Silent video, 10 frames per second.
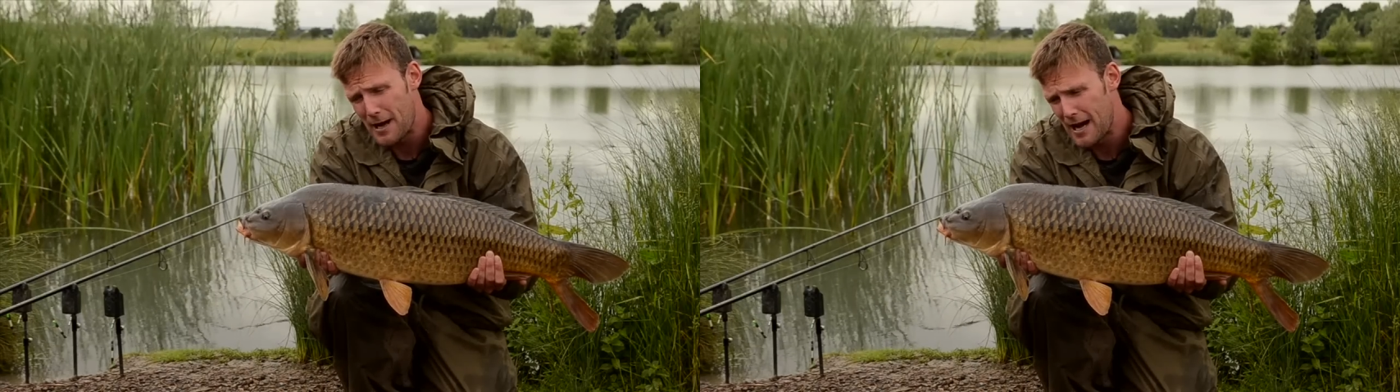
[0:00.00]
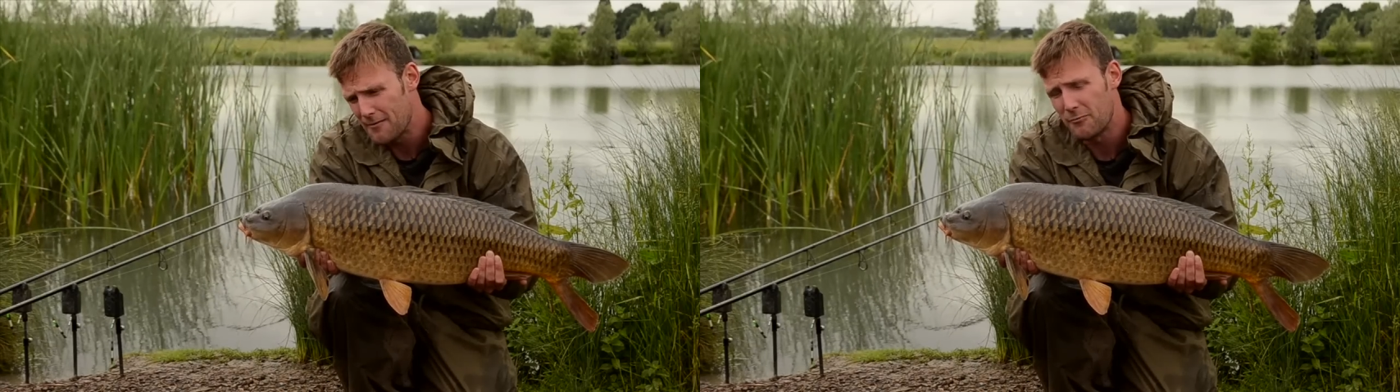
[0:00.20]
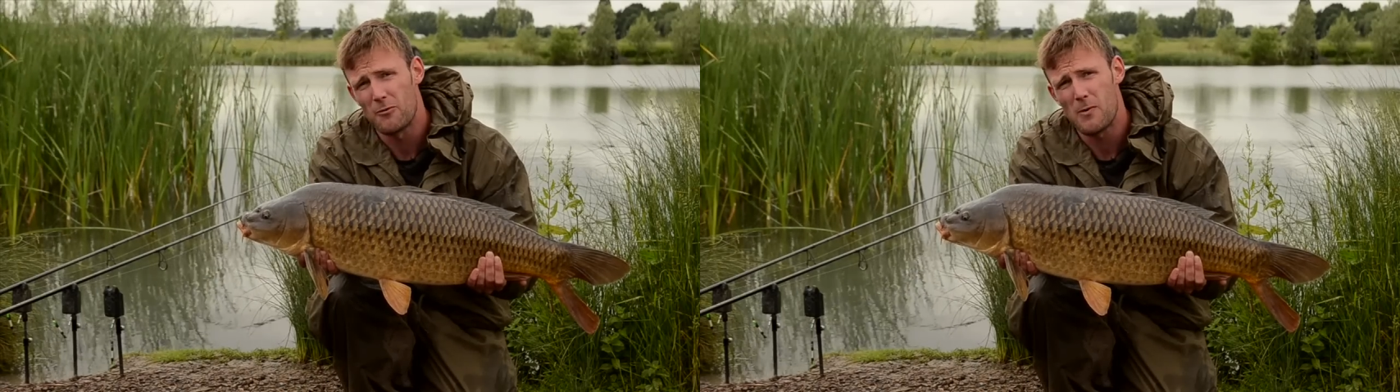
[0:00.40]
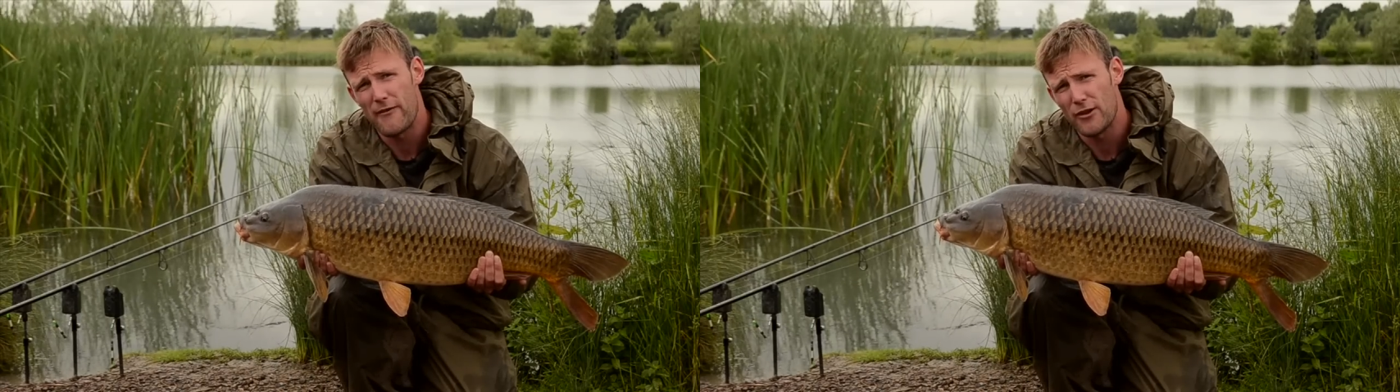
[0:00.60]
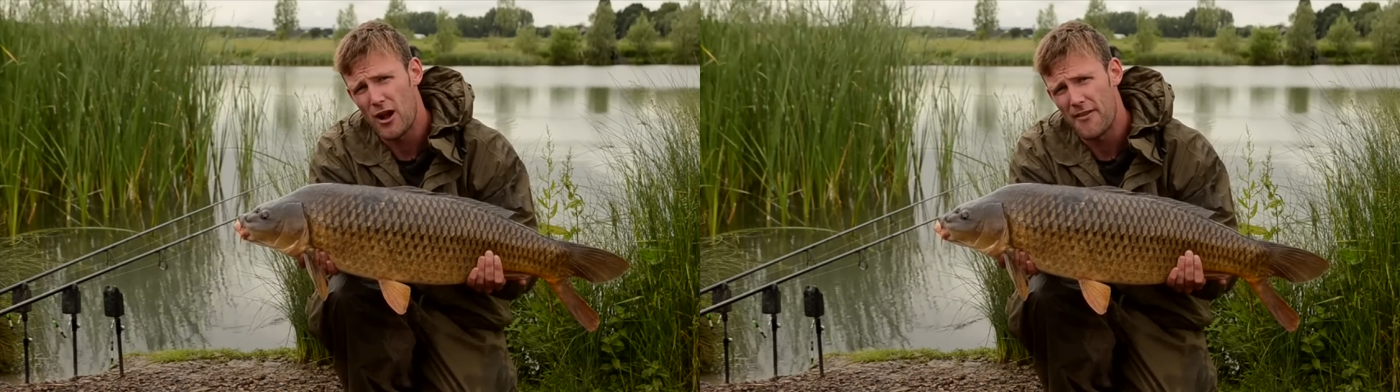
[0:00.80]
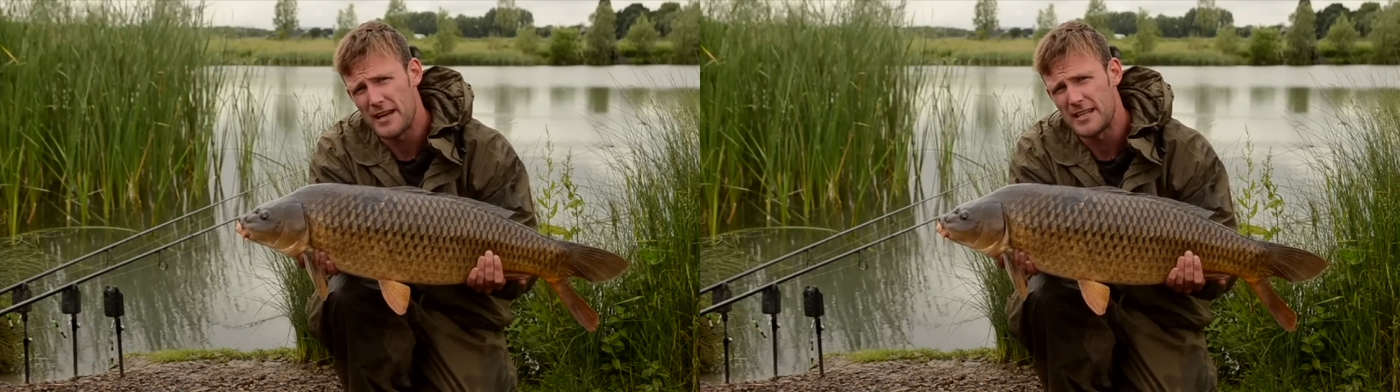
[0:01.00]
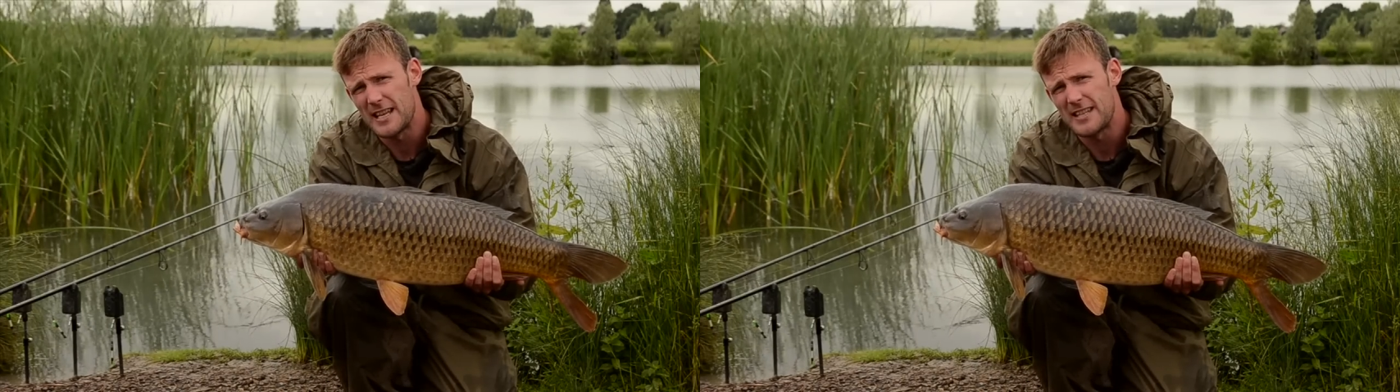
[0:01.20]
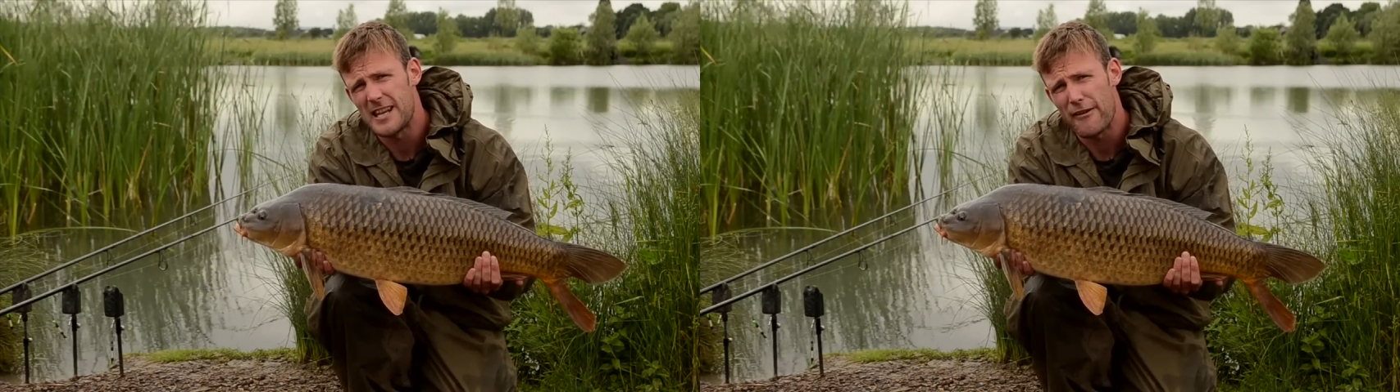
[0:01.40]
but with the weather like this,
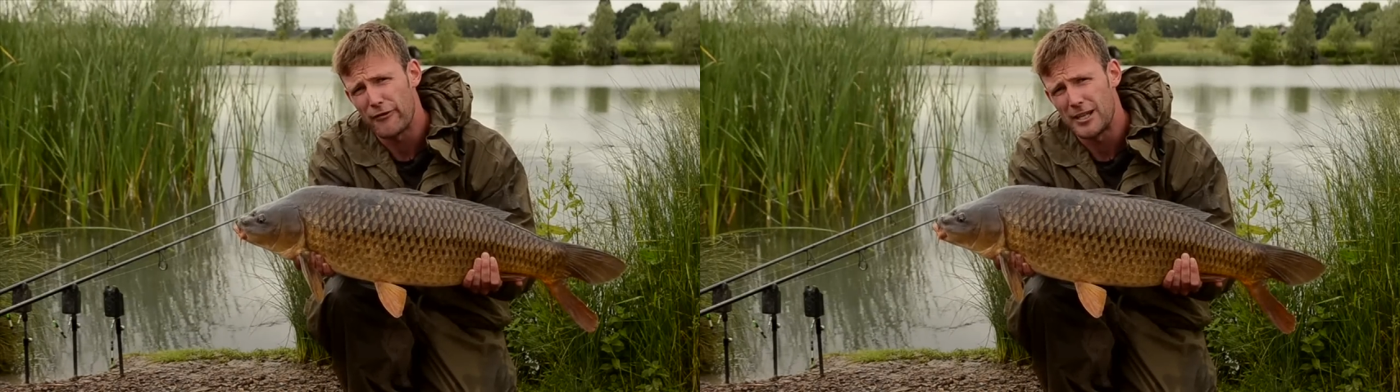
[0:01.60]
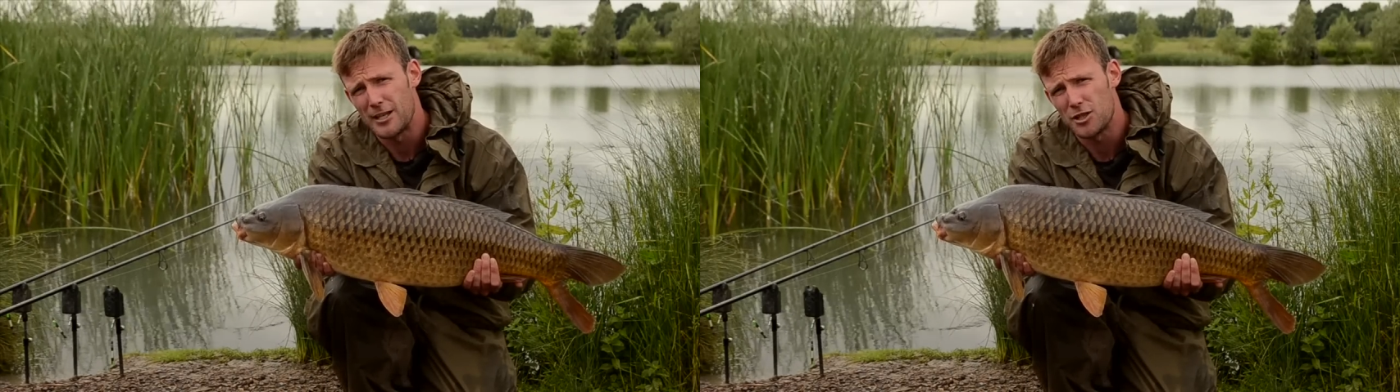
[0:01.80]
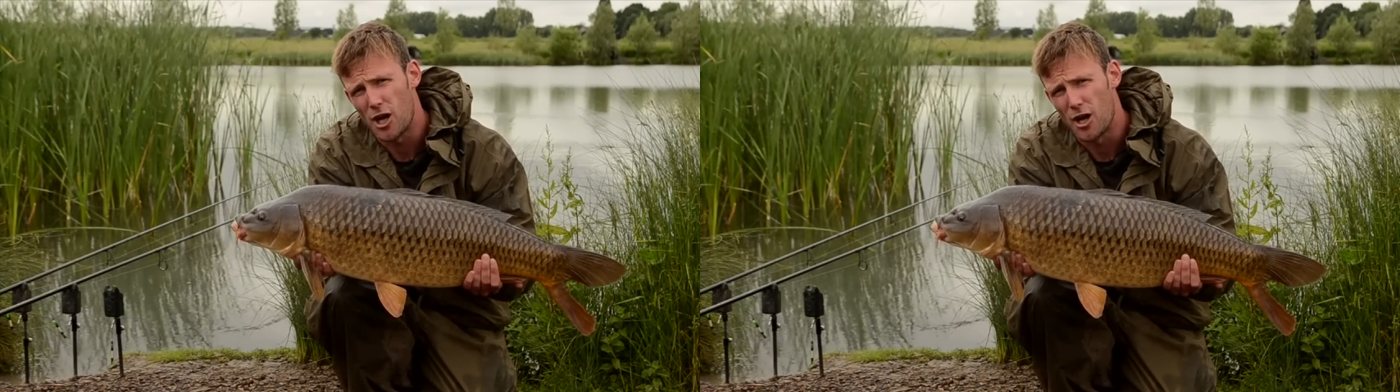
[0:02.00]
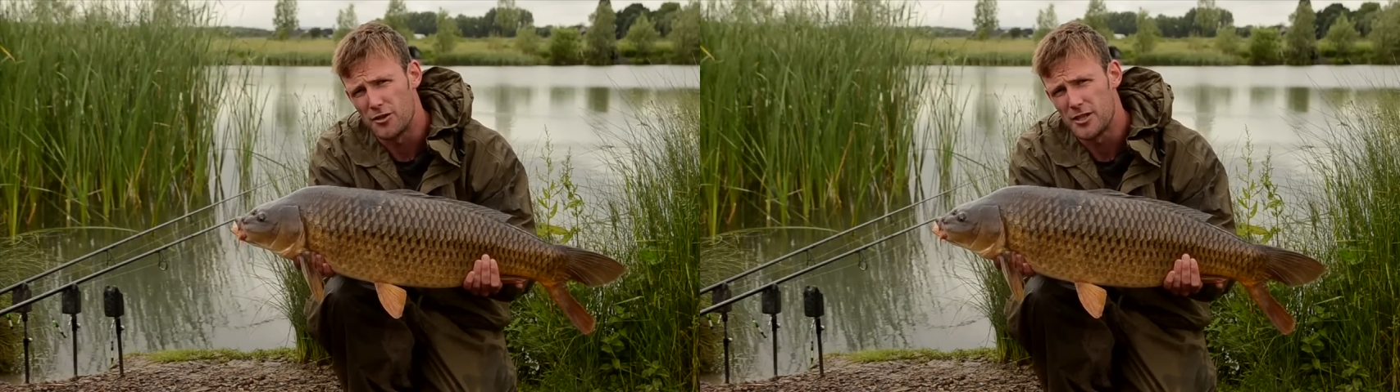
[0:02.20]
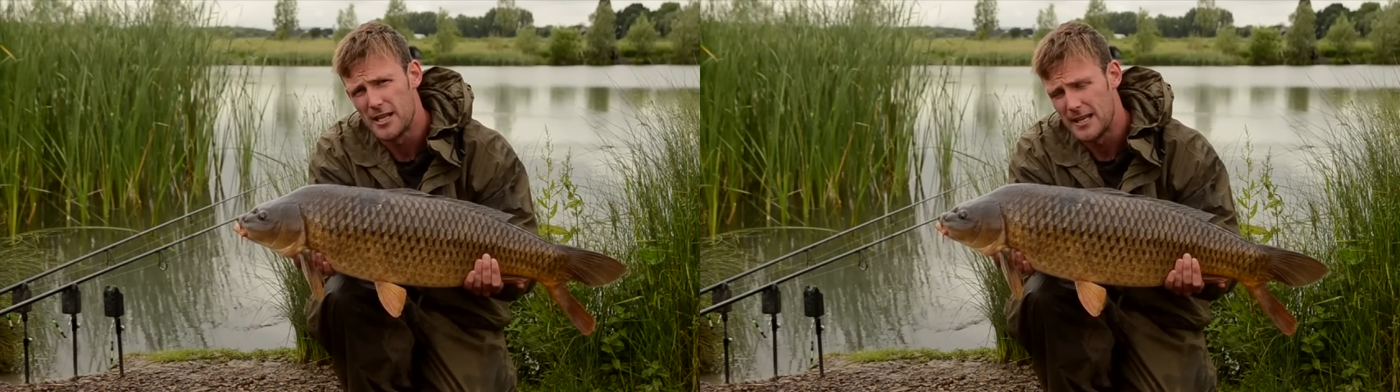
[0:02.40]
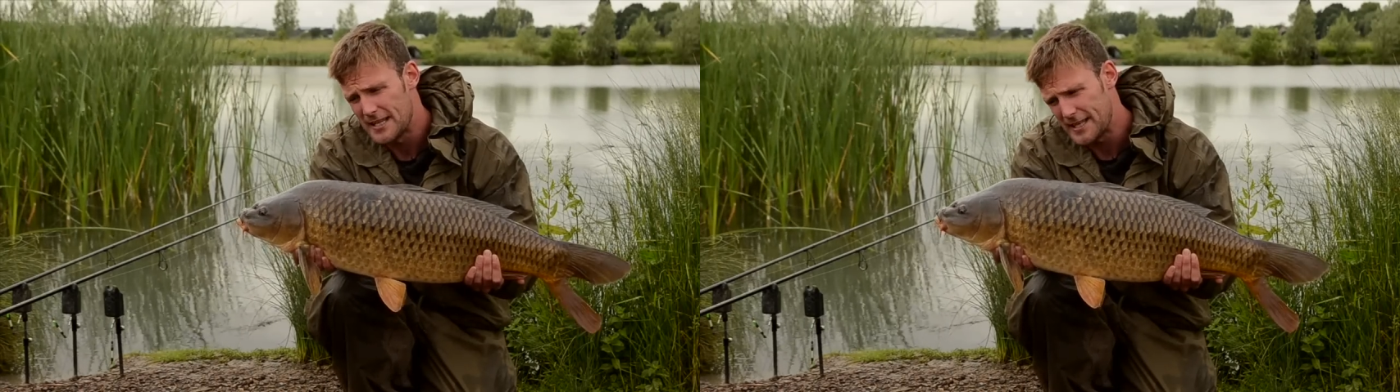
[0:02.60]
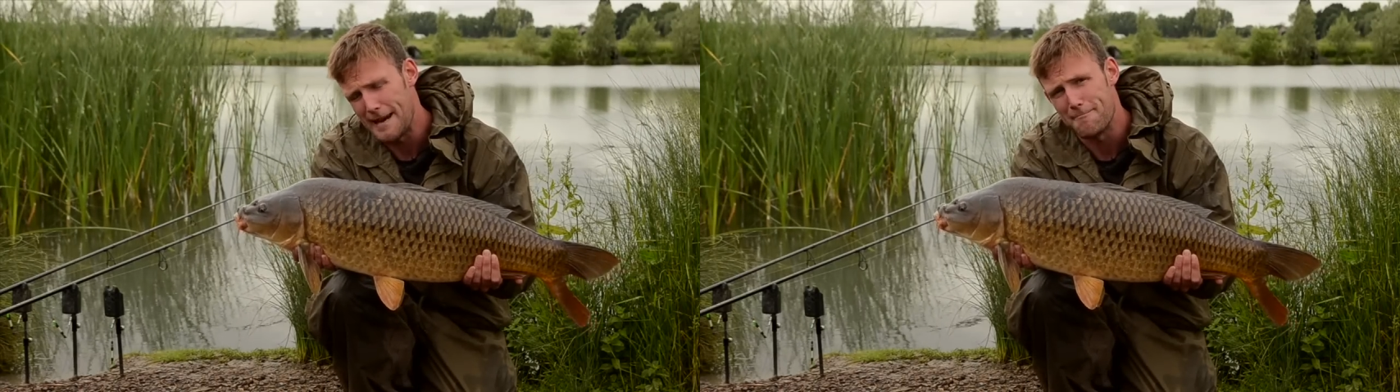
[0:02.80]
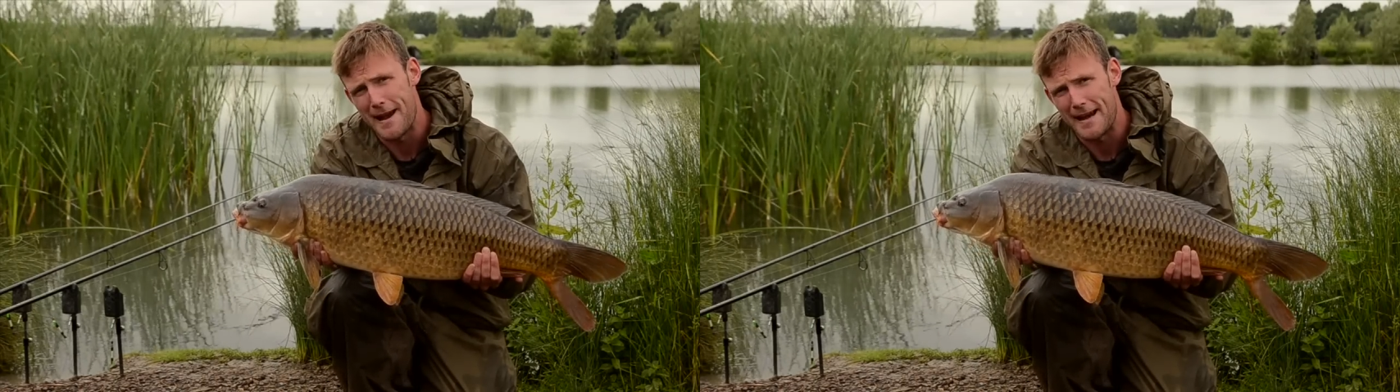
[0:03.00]
there's definitely a chance. Let's get
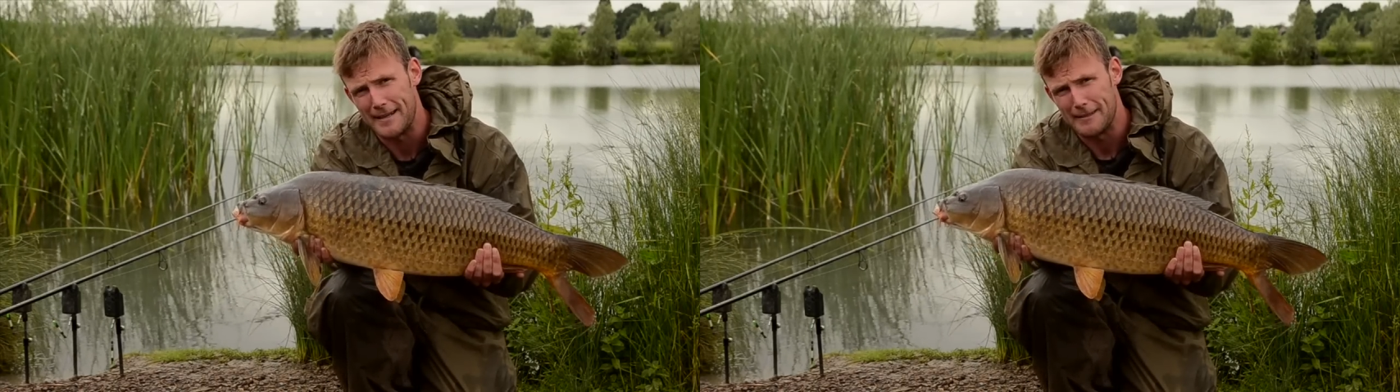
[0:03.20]
him back.